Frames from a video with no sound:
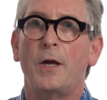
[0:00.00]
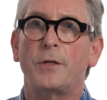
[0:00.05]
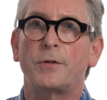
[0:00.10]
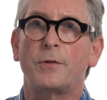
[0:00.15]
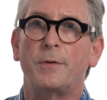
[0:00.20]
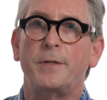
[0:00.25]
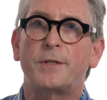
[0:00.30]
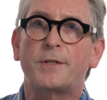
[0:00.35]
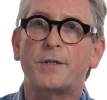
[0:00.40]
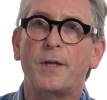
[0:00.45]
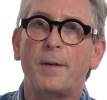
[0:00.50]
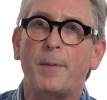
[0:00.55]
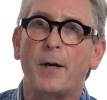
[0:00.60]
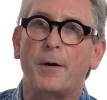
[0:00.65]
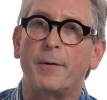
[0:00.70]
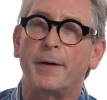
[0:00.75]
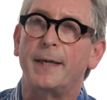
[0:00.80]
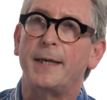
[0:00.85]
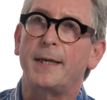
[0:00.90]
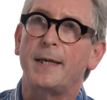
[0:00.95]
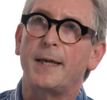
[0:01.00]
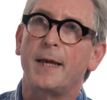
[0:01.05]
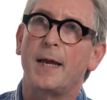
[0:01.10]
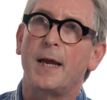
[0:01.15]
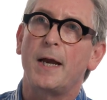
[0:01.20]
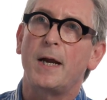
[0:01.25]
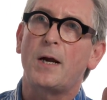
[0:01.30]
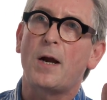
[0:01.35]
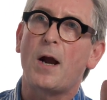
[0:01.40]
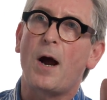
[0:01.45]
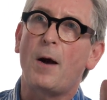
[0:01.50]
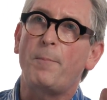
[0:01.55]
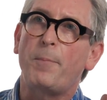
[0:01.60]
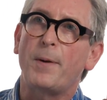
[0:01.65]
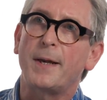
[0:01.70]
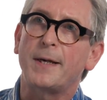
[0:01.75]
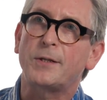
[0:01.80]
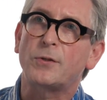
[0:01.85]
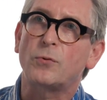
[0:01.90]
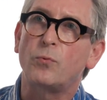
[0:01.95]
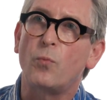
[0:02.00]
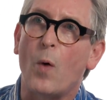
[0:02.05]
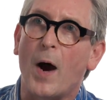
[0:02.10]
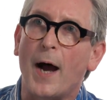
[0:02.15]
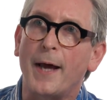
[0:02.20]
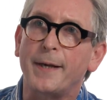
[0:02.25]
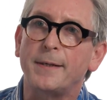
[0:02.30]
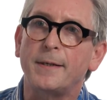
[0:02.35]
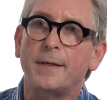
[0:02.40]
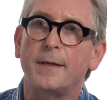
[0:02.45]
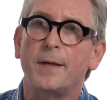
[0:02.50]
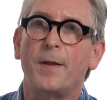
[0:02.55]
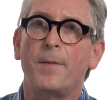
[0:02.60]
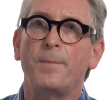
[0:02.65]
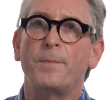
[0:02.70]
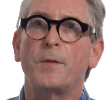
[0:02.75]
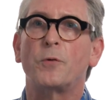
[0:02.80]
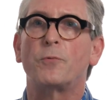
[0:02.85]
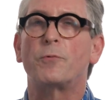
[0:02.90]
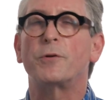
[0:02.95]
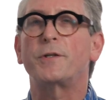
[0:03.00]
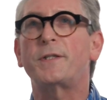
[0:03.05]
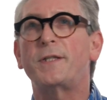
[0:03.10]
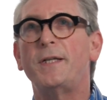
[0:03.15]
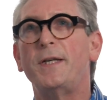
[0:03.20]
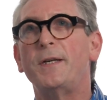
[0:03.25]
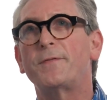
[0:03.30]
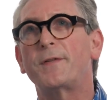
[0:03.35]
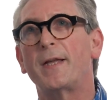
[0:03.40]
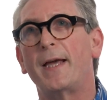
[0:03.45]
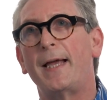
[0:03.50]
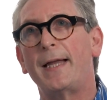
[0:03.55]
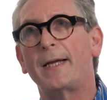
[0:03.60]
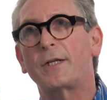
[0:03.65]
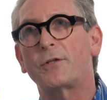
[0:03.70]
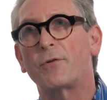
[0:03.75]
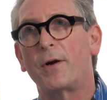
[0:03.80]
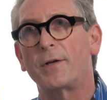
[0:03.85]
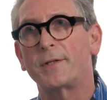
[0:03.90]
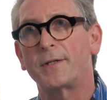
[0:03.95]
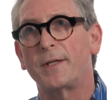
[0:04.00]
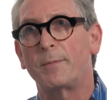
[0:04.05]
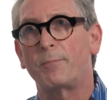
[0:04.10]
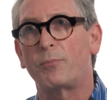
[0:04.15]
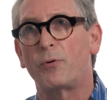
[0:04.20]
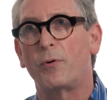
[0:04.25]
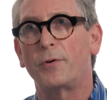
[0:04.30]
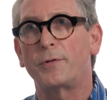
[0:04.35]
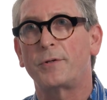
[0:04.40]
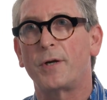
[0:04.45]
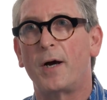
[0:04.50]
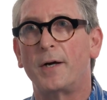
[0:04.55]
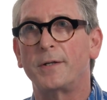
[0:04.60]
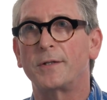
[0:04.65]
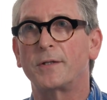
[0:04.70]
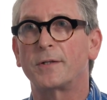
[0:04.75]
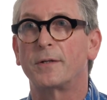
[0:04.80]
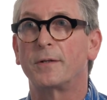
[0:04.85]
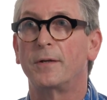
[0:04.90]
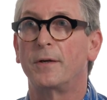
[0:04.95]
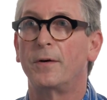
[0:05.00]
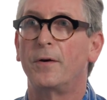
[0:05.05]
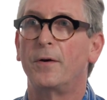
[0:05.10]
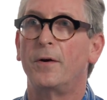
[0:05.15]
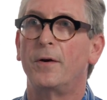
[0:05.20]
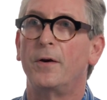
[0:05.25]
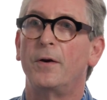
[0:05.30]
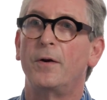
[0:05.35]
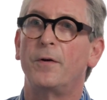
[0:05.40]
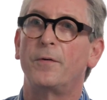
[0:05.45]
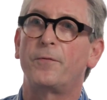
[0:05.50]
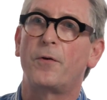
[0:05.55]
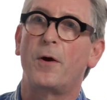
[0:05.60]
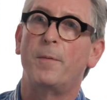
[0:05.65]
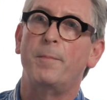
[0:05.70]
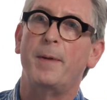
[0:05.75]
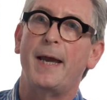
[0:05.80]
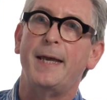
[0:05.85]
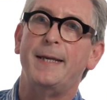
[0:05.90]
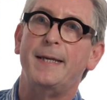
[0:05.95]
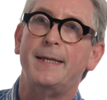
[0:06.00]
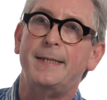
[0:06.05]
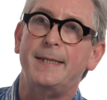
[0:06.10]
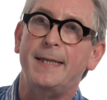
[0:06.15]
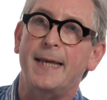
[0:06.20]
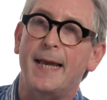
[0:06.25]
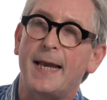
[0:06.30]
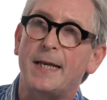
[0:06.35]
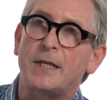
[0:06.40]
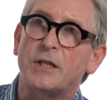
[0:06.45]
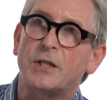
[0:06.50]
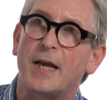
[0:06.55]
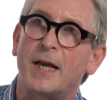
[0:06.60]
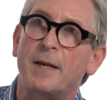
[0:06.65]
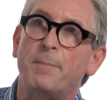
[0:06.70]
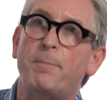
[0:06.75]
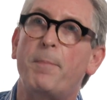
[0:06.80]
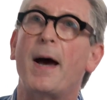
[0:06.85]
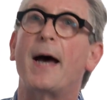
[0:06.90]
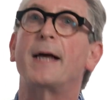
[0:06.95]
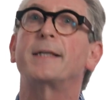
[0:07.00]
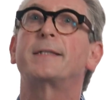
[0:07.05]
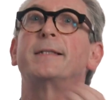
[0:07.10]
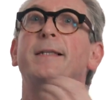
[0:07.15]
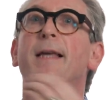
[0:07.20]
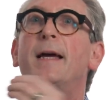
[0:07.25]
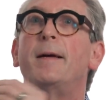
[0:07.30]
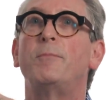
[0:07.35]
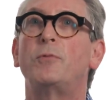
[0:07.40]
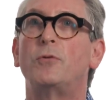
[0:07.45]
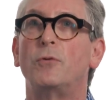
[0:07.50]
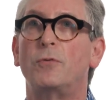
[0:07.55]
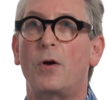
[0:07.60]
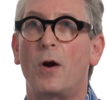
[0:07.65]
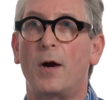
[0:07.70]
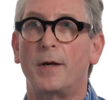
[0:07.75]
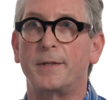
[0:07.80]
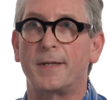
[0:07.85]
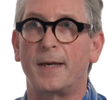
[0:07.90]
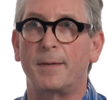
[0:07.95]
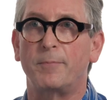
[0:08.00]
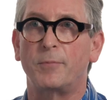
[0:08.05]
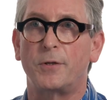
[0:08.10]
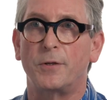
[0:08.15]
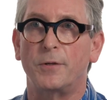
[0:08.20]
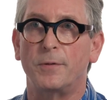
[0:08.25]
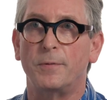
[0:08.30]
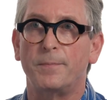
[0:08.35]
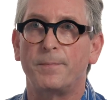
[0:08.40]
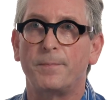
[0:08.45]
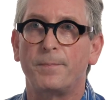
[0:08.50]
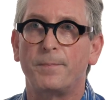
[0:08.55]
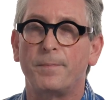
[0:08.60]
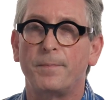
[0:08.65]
So in summary, complex 1 receives electrons and protons from NADH and passes them to coenzyme Q.